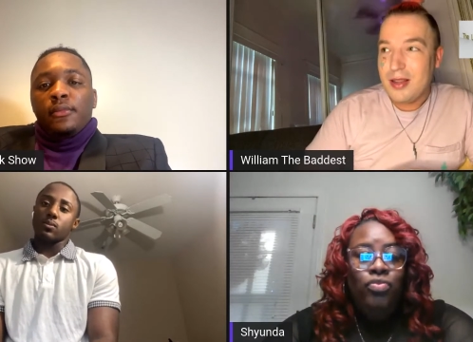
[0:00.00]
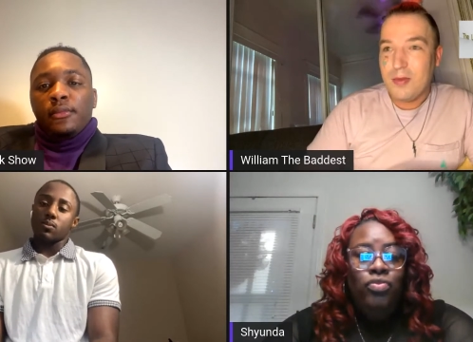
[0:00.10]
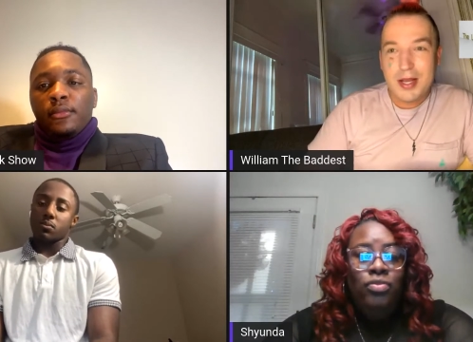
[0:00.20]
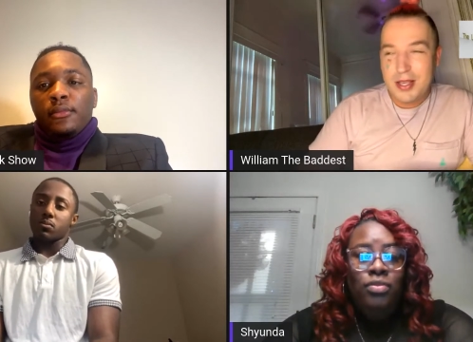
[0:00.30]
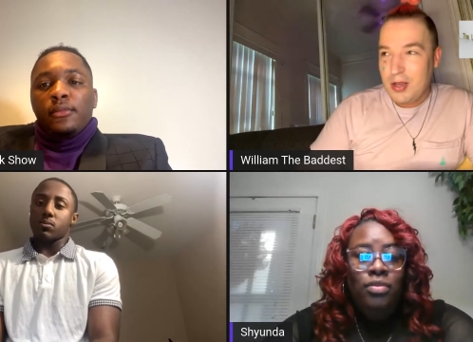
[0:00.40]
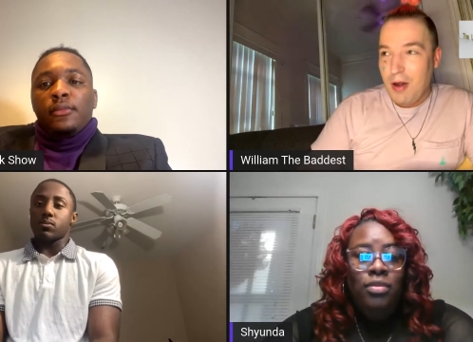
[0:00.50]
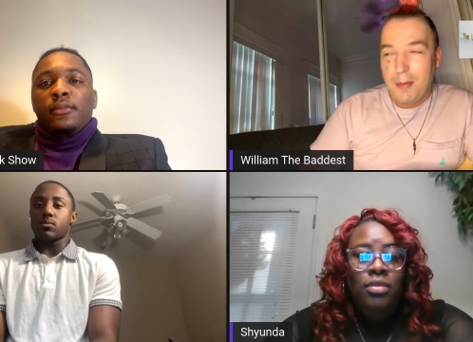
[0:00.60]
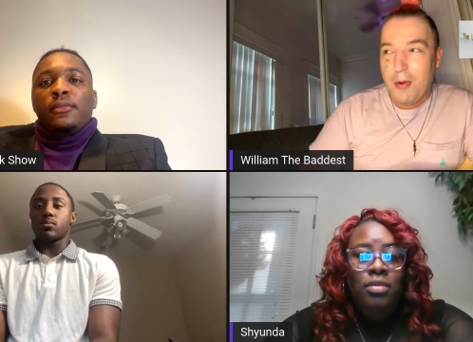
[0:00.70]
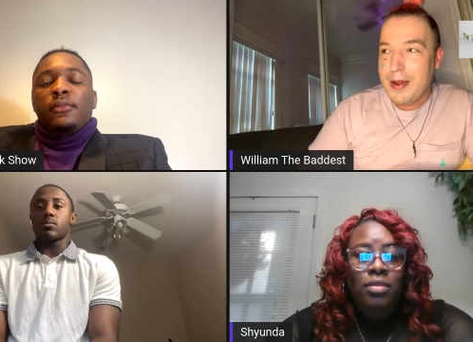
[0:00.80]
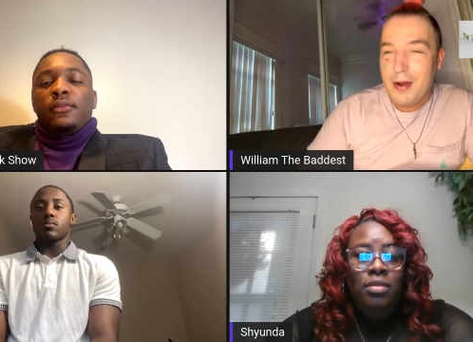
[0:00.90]
Speaker 1: whether
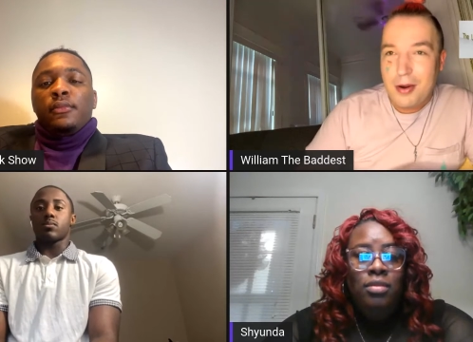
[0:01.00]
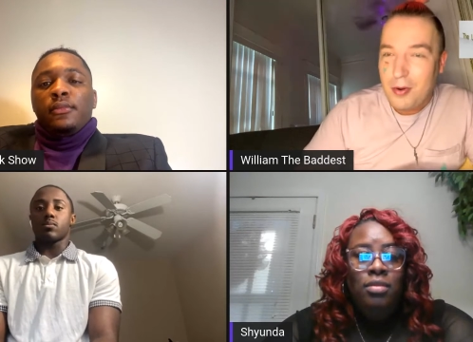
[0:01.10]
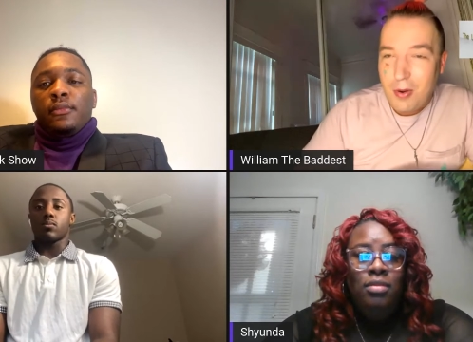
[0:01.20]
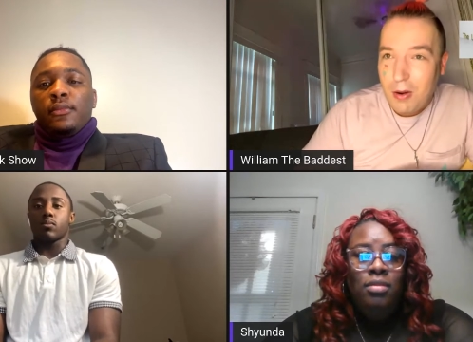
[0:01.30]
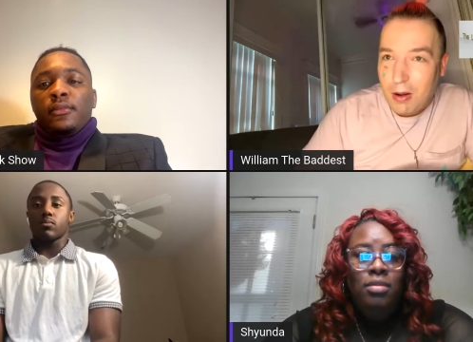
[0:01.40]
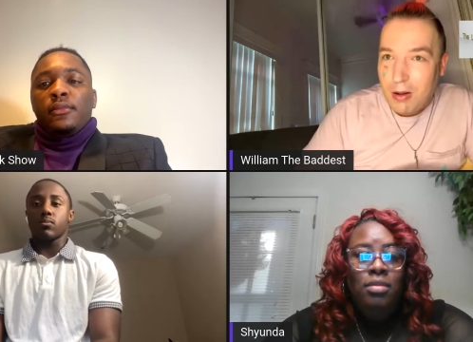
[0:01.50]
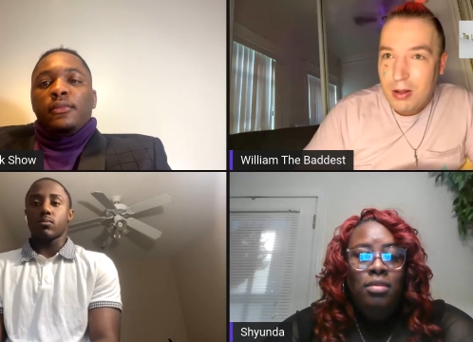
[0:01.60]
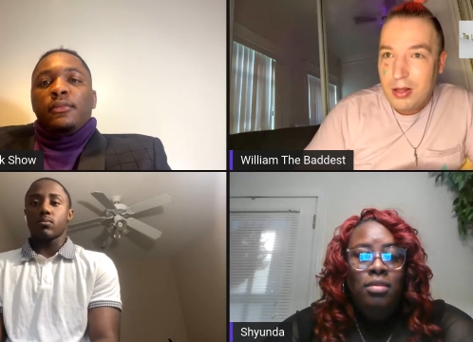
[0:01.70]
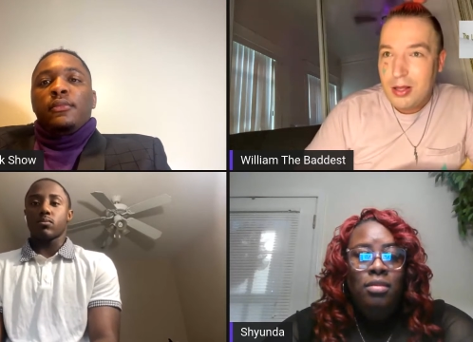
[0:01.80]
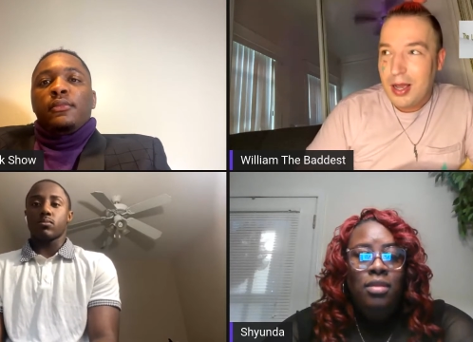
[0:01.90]
you're a boy or a
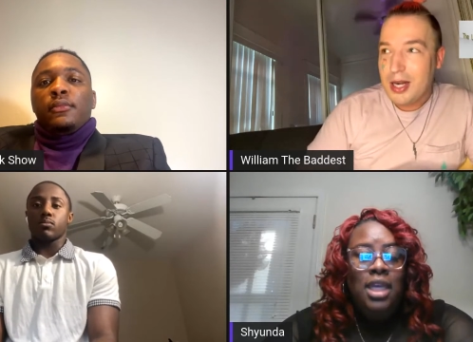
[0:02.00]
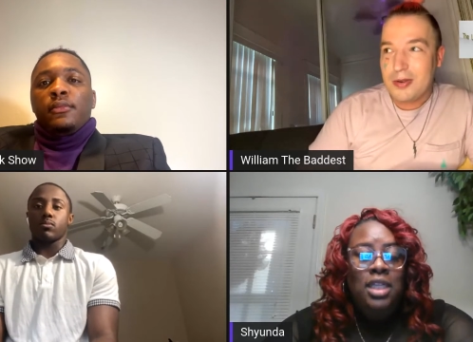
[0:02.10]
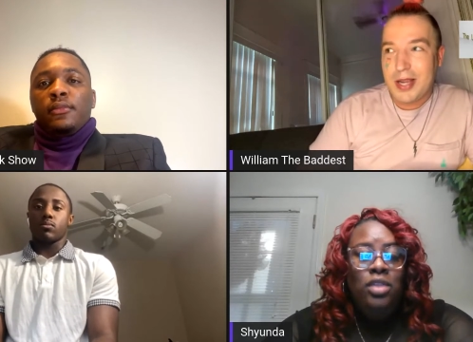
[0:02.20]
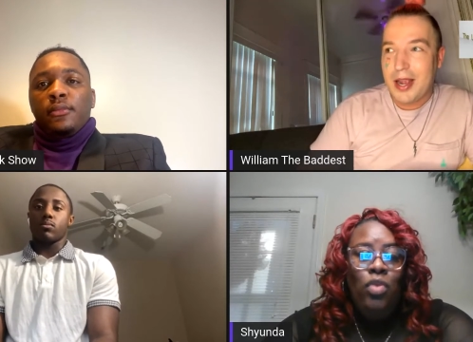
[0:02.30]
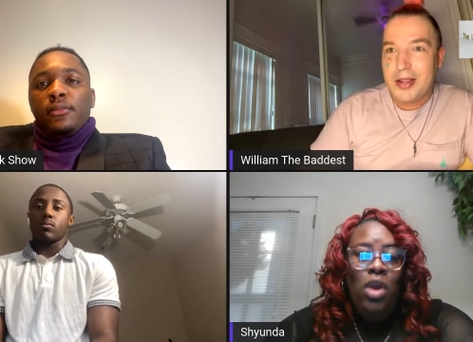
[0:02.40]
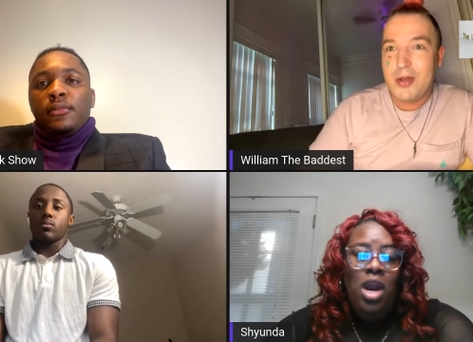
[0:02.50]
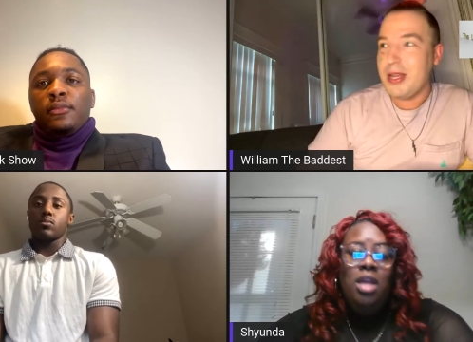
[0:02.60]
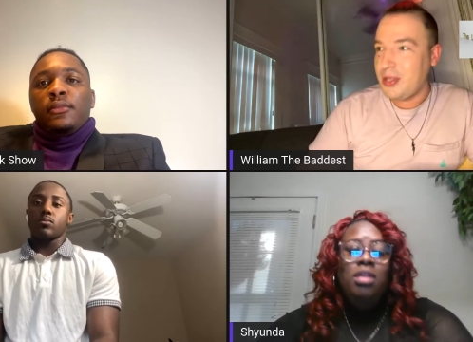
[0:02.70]
girl. I don't That's care. You,